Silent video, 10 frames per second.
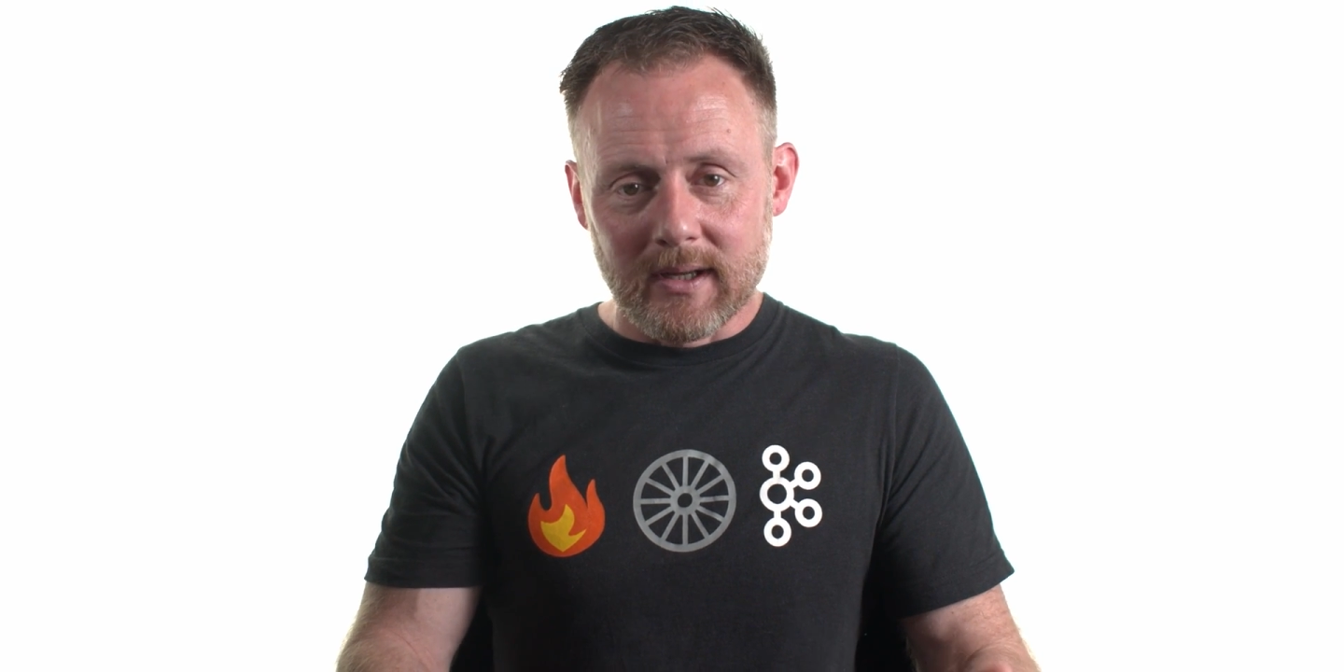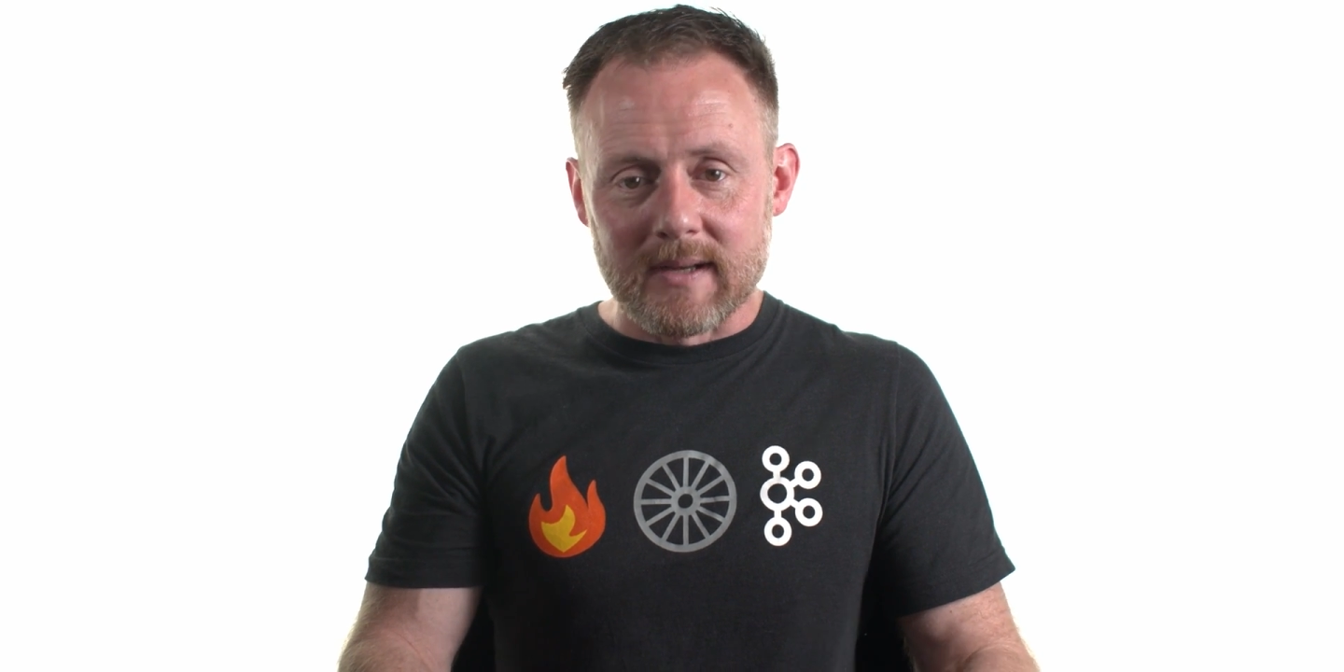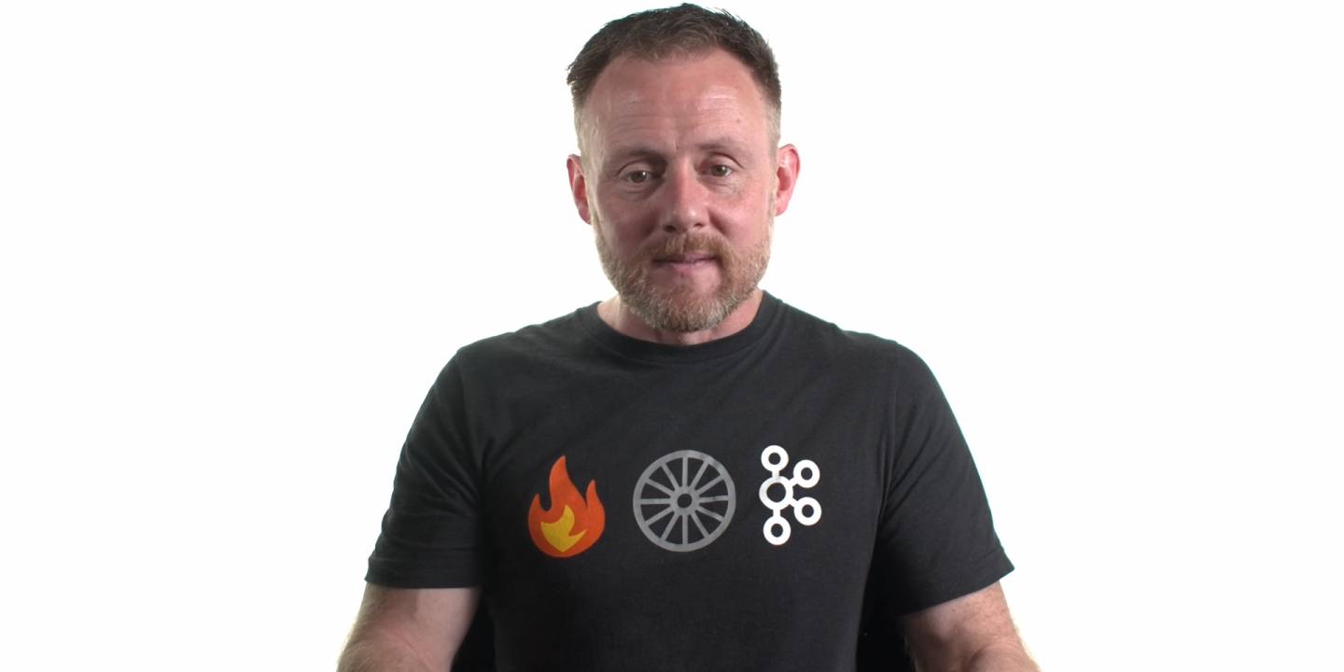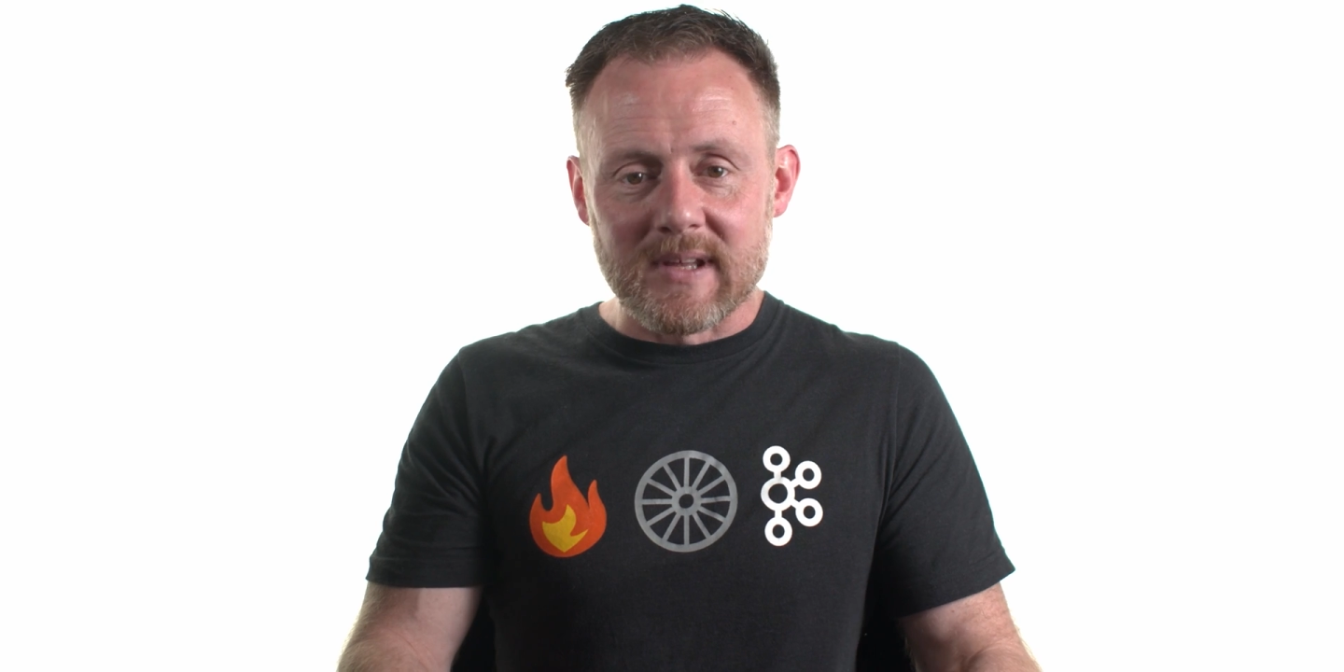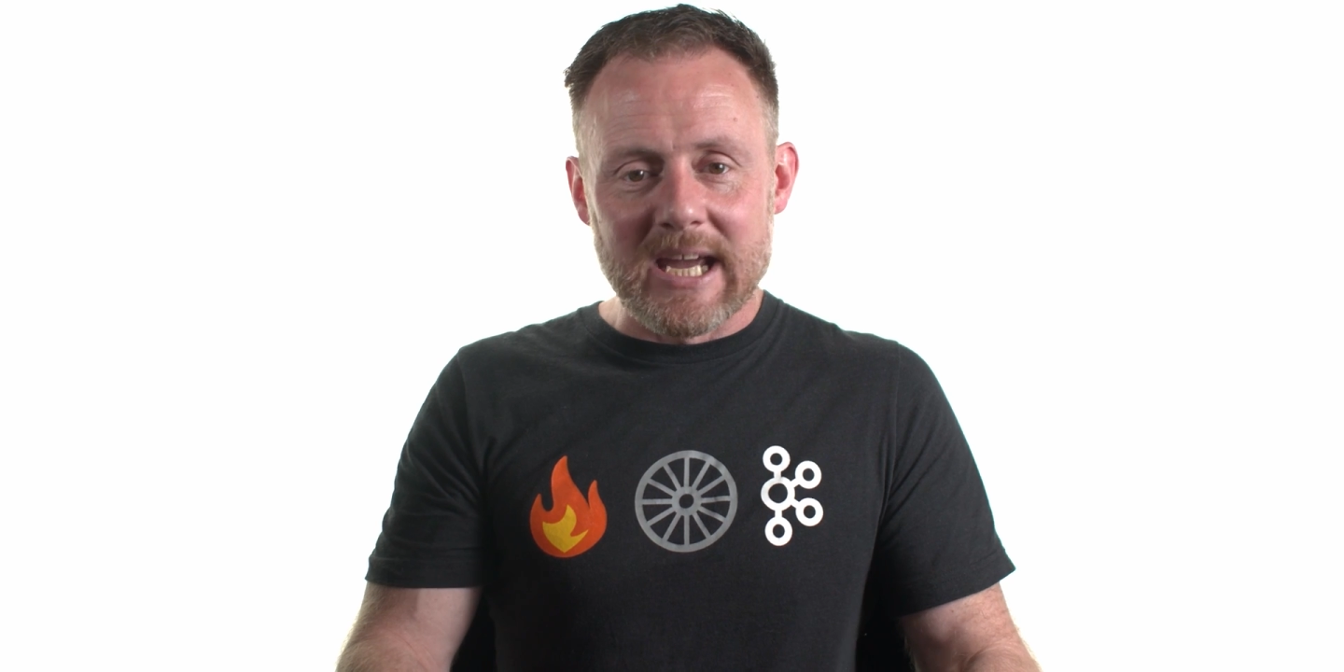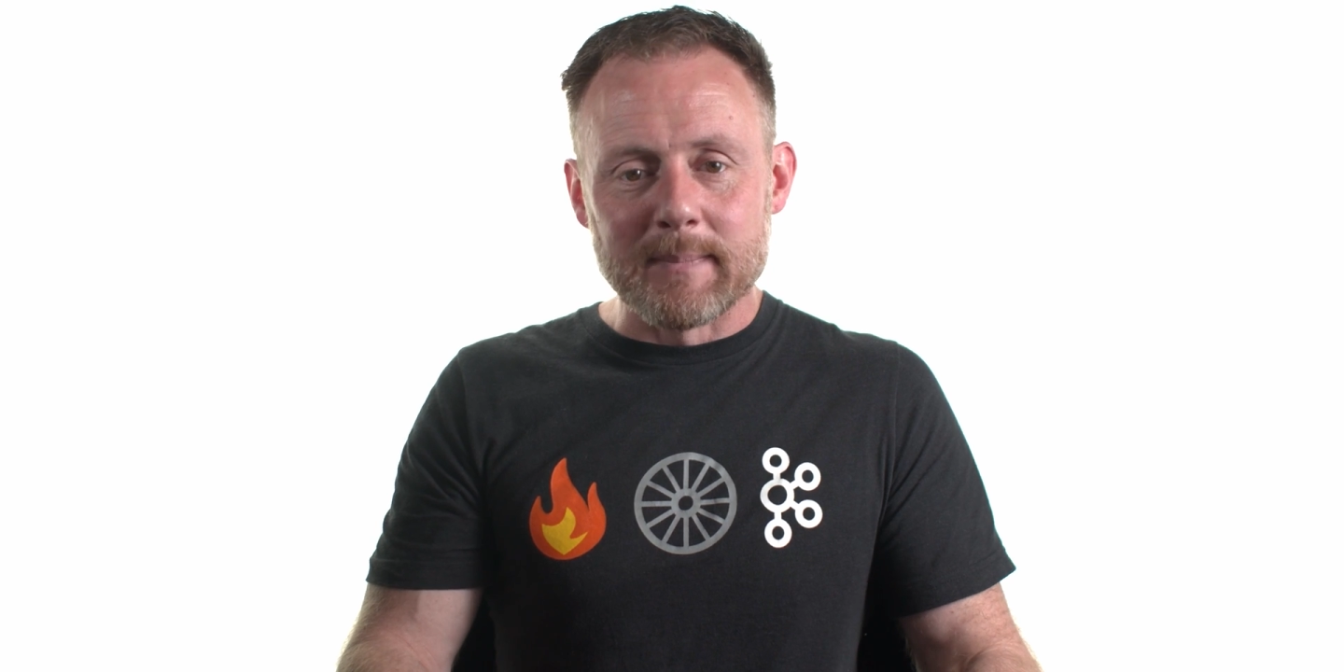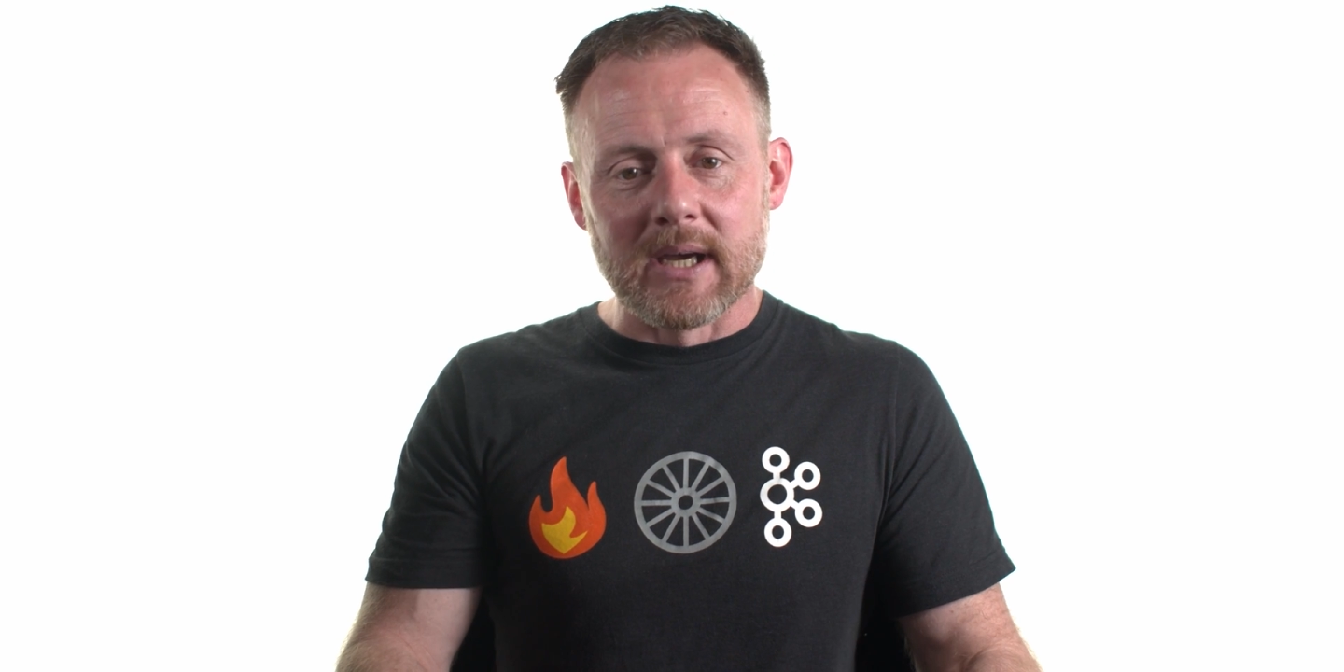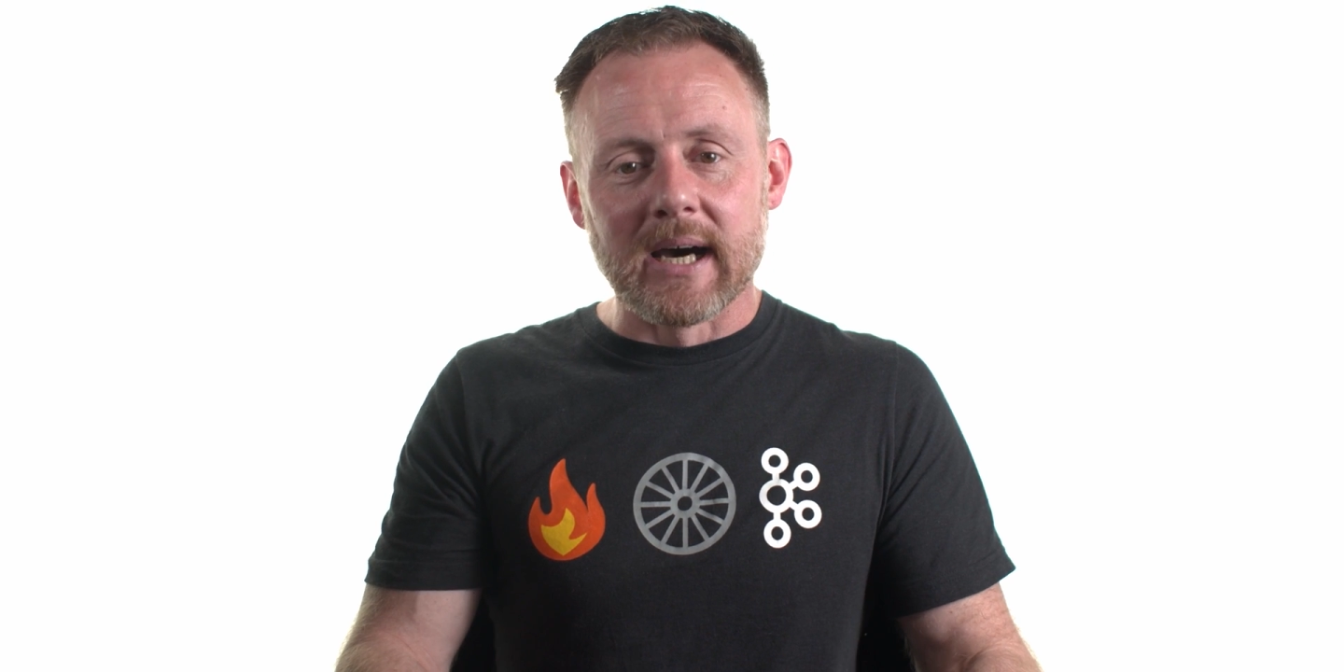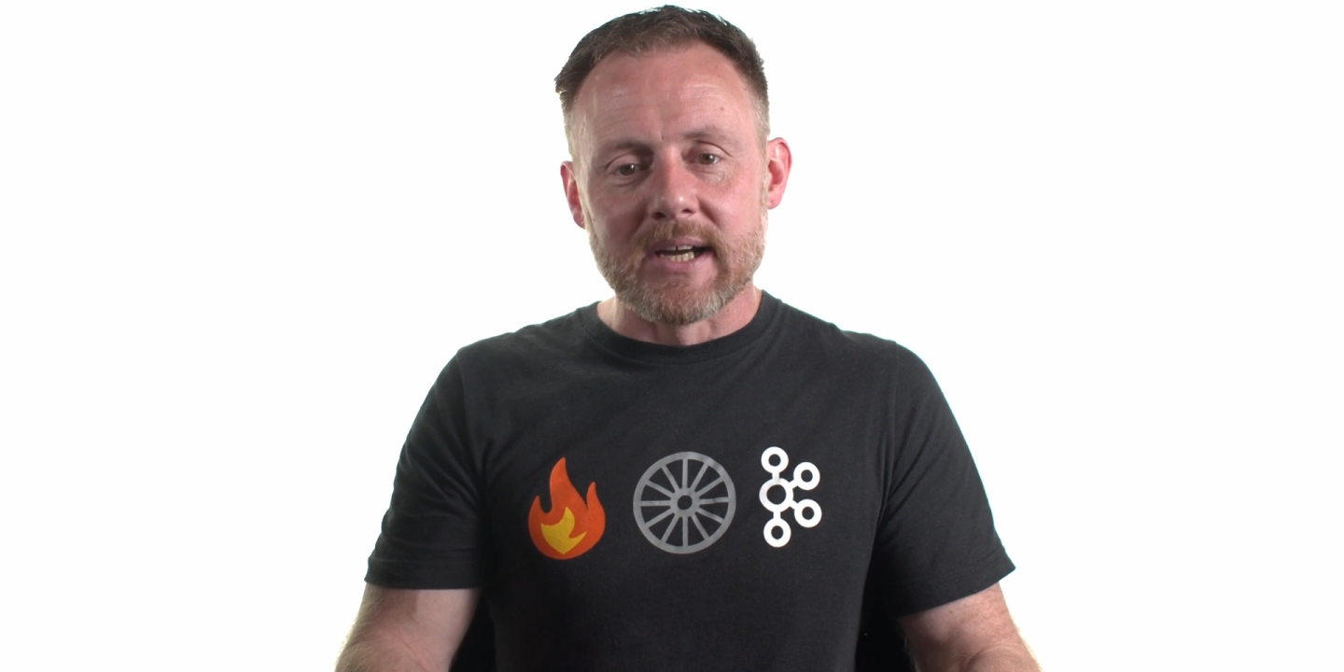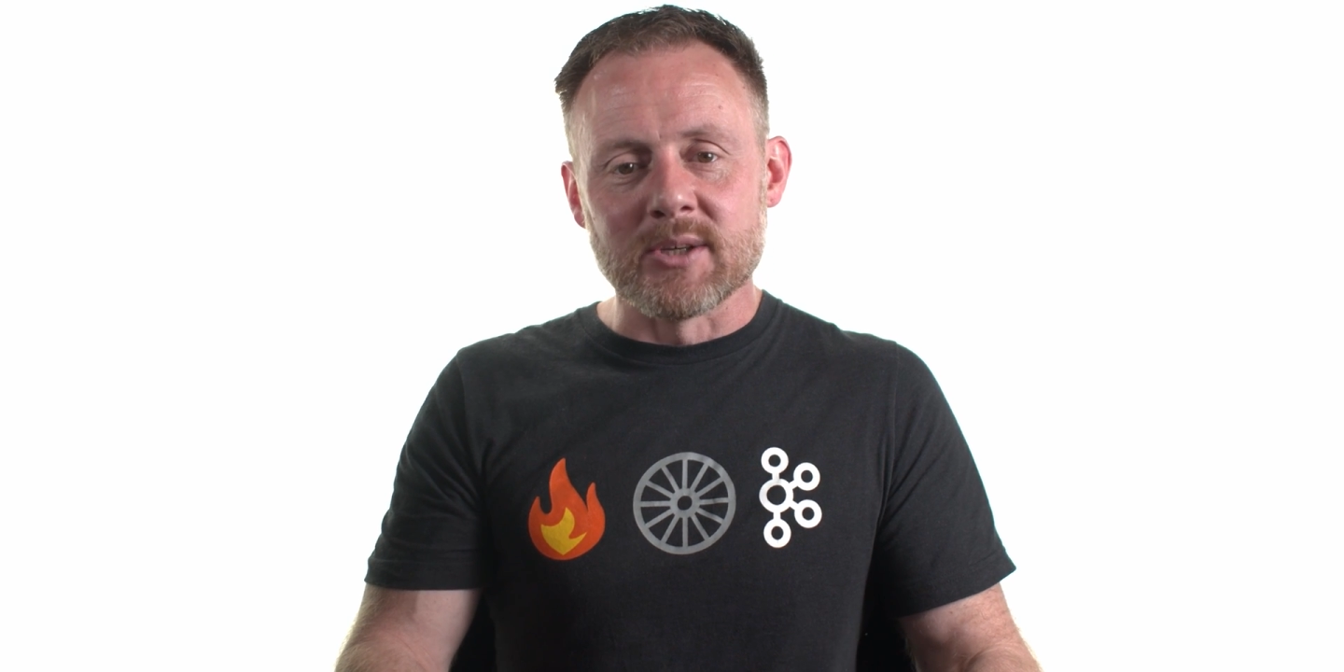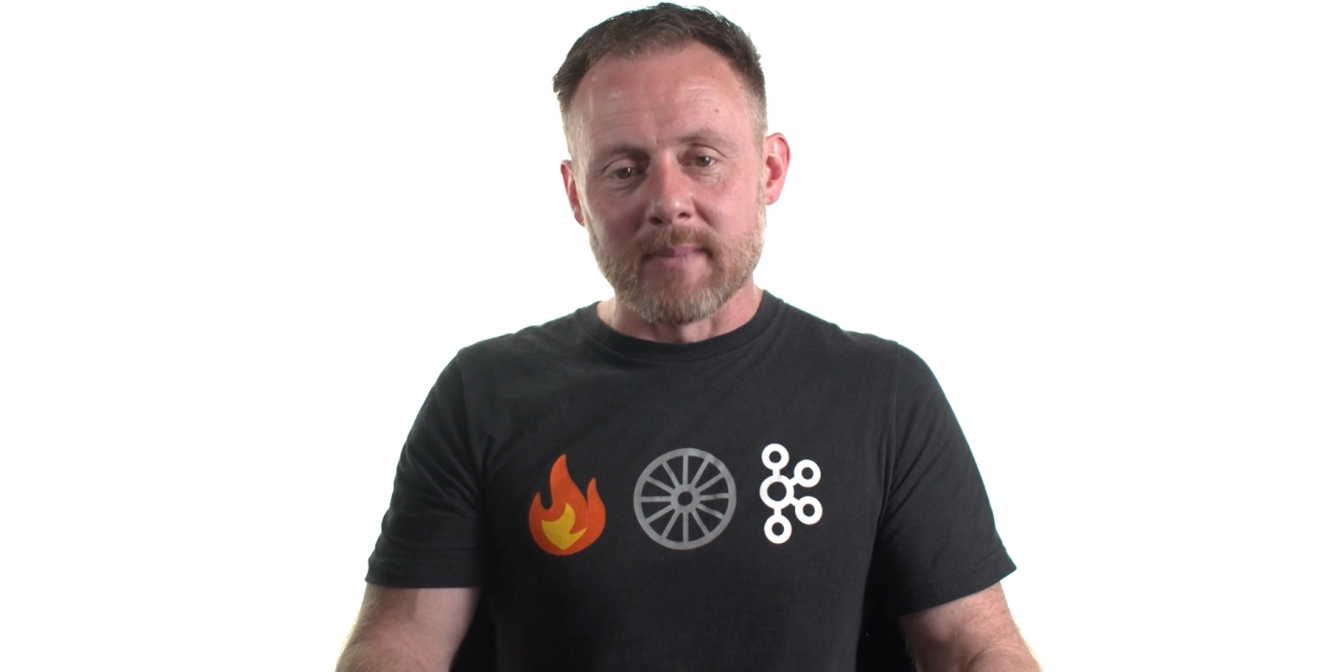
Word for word: in the API to